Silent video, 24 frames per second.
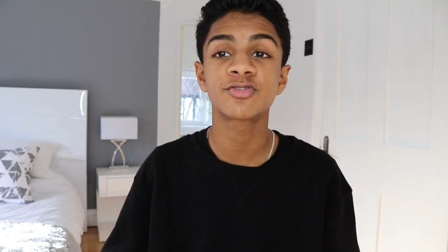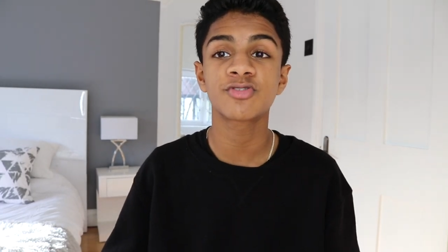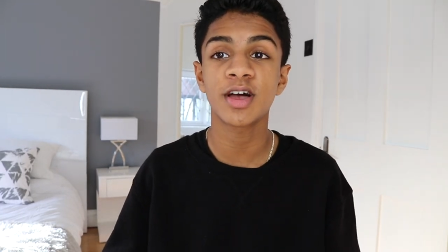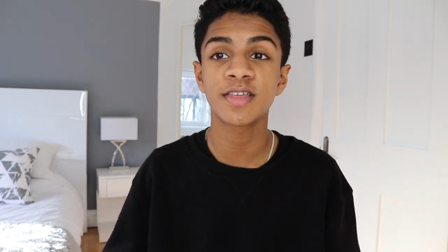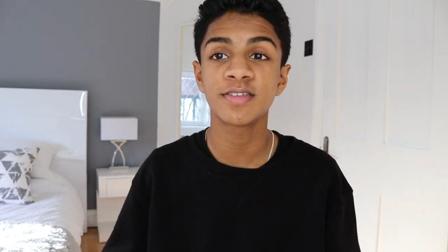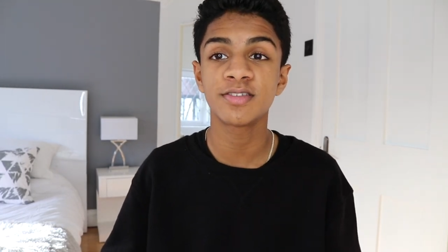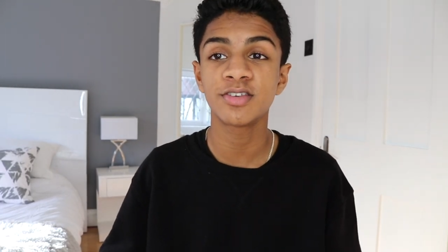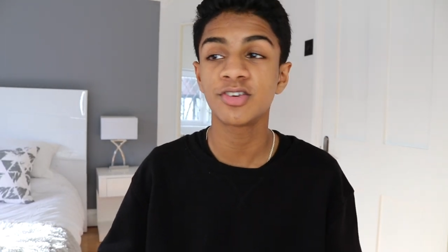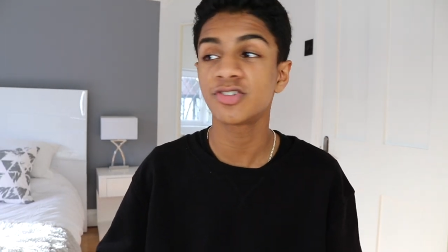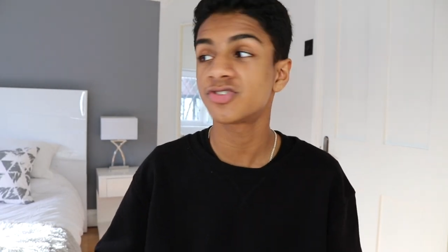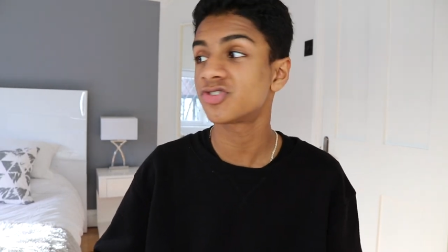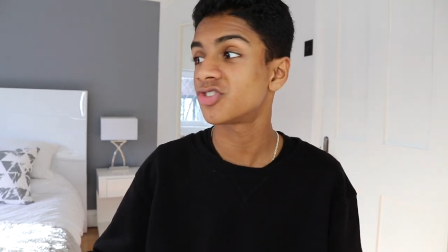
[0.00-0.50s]

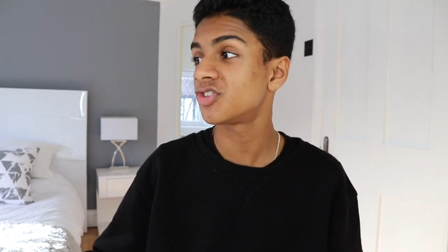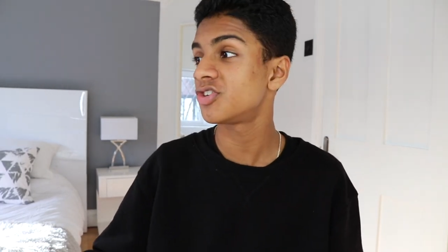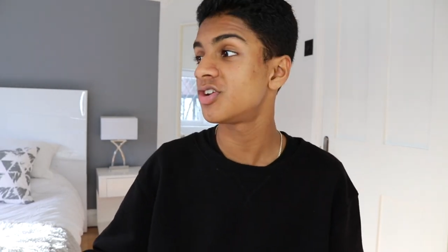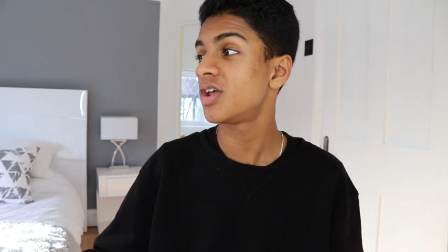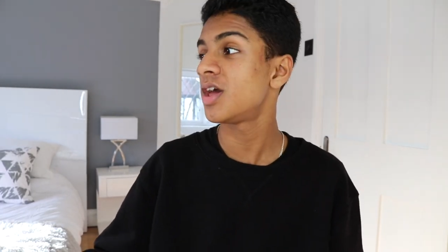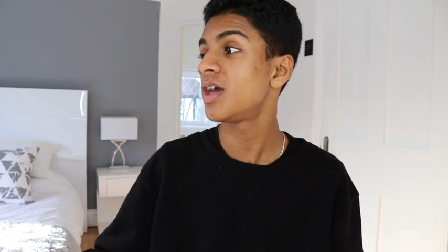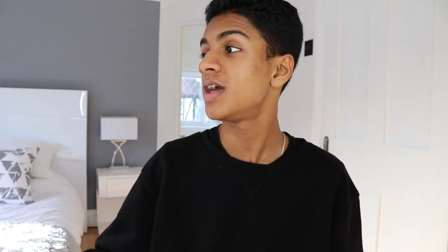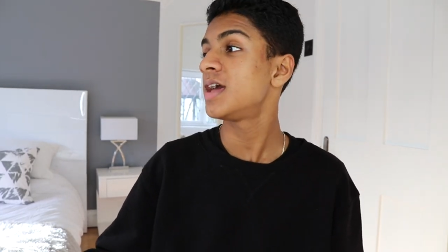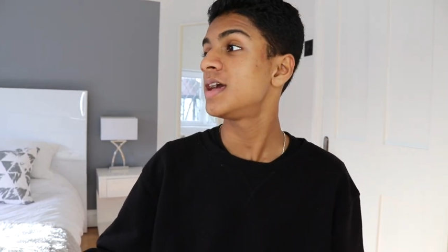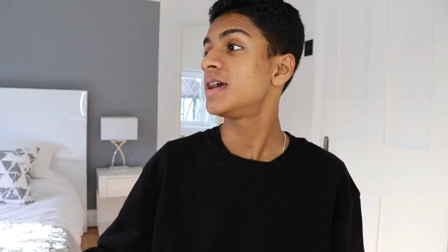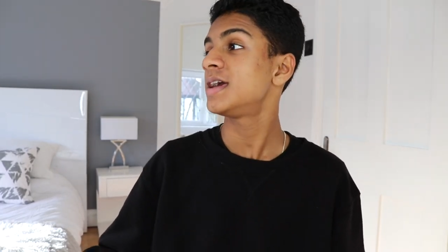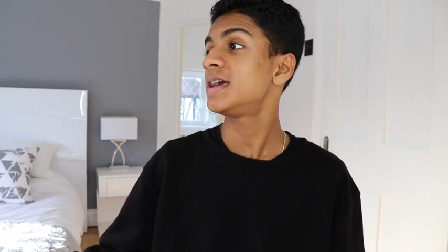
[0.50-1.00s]

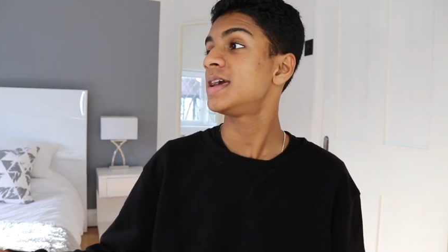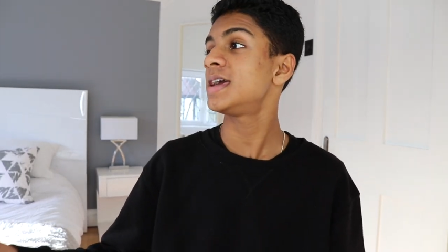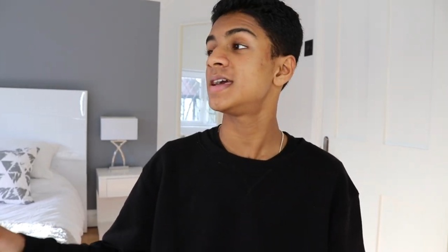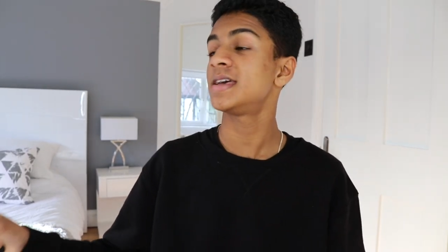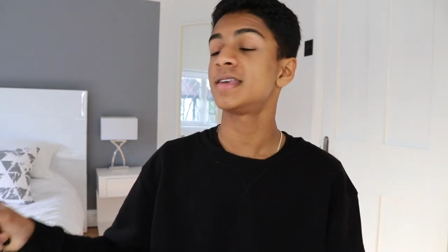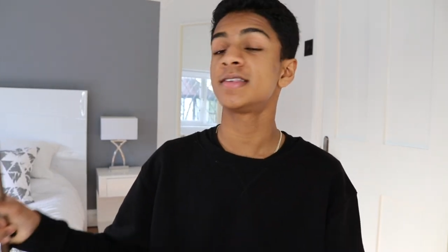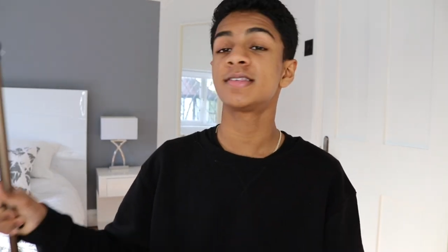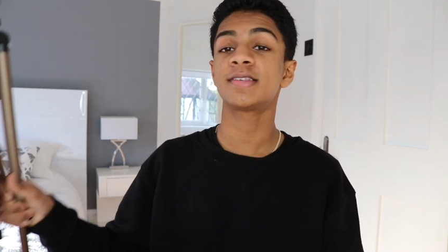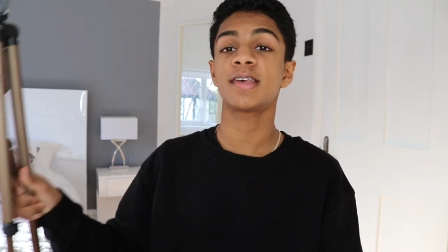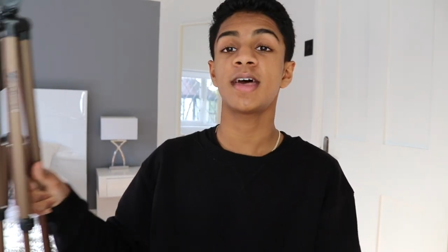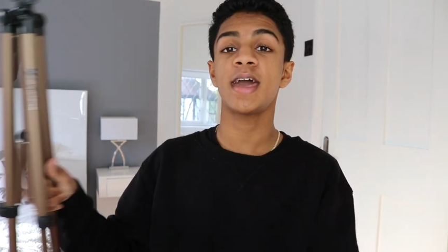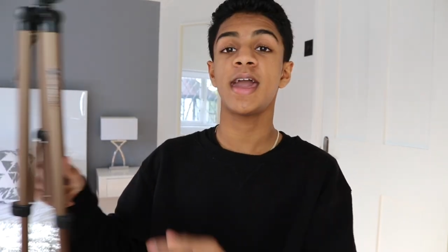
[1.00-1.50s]
transition
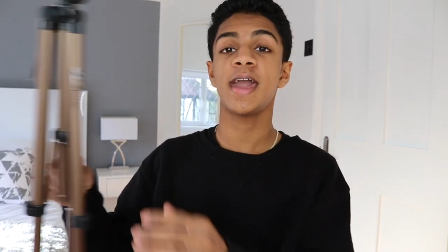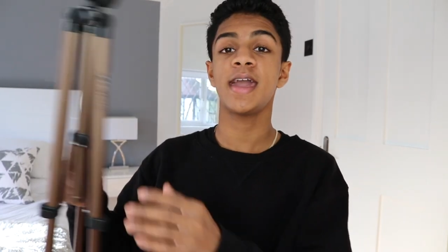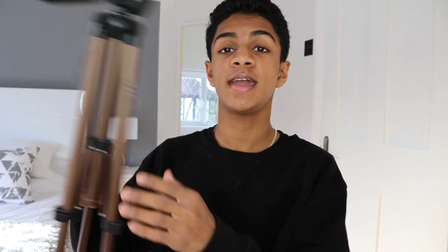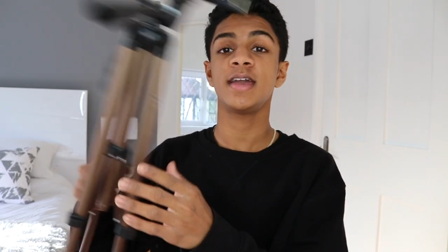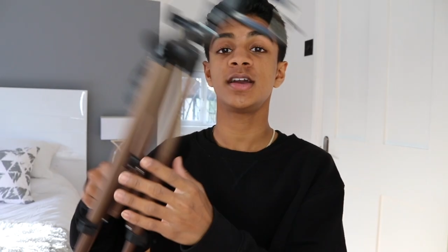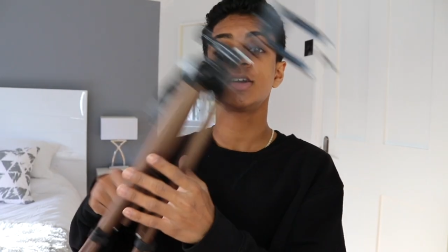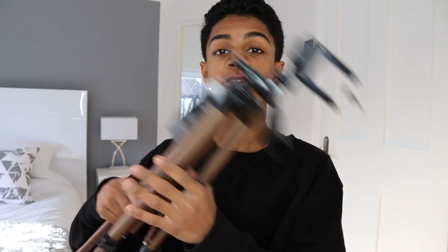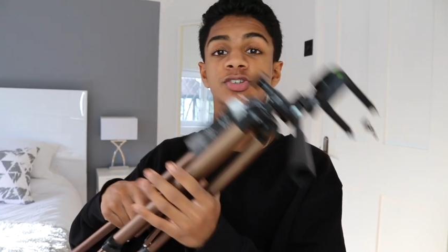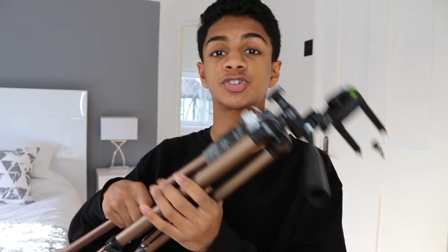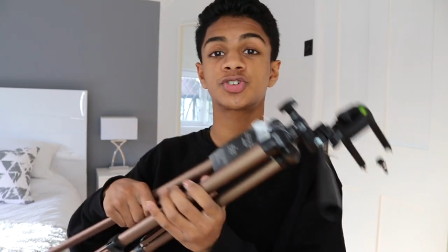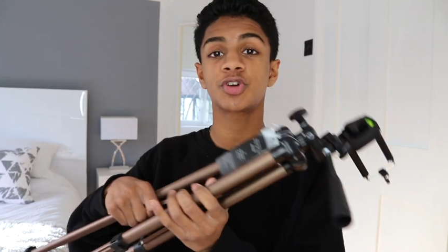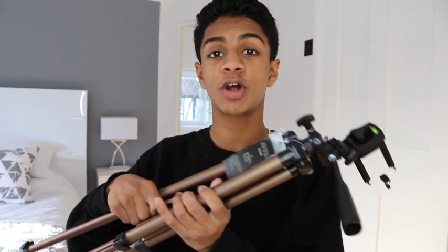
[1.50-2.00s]
is
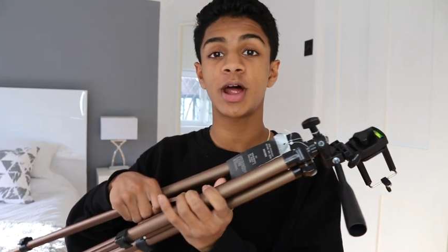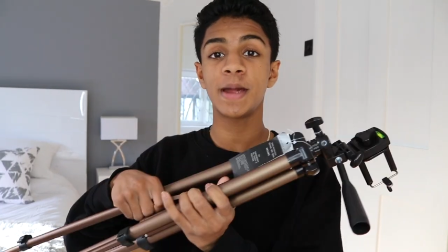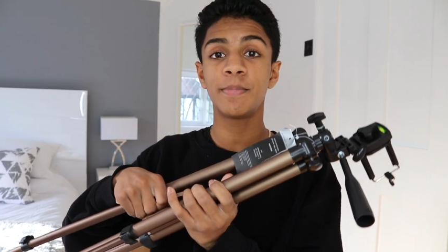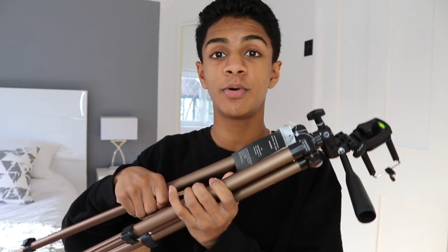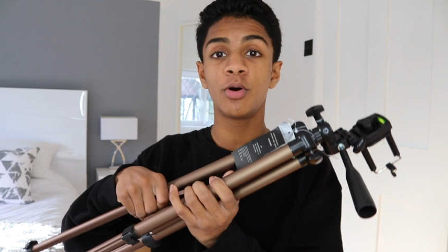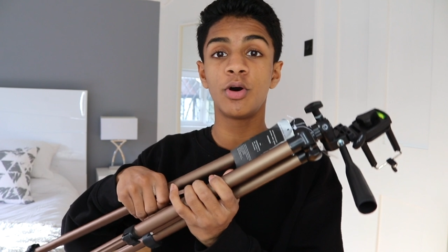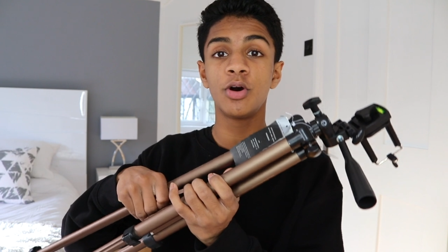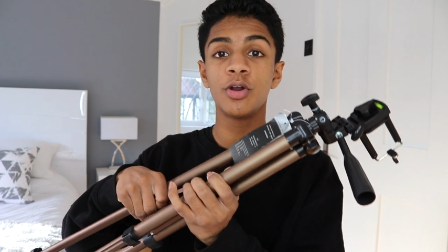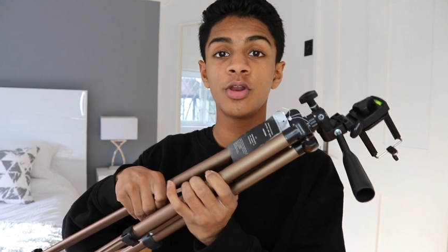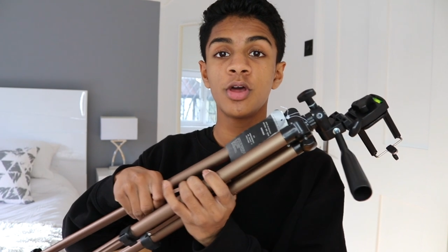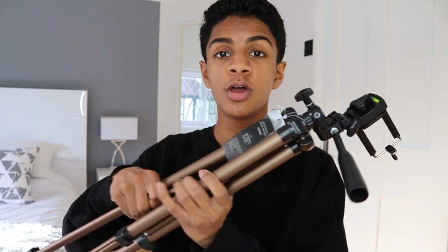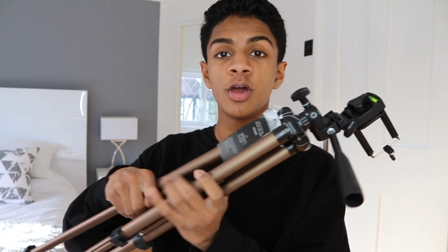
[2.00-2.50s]
a
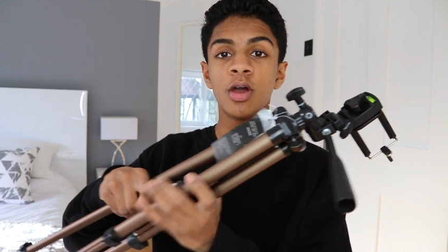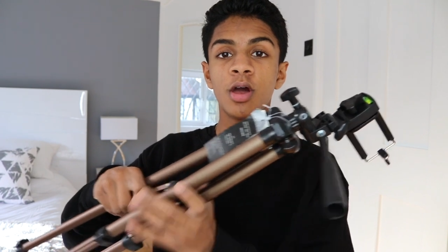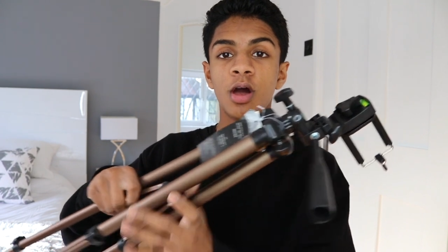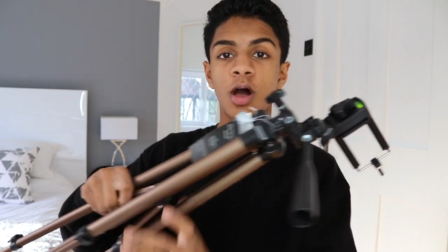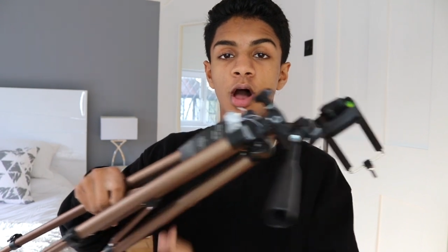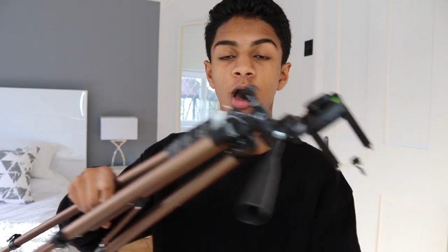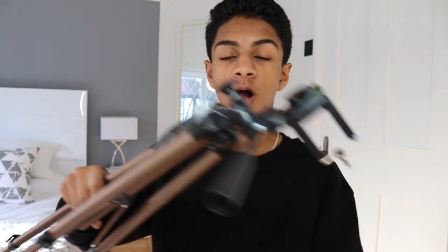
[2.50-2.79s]
tripod,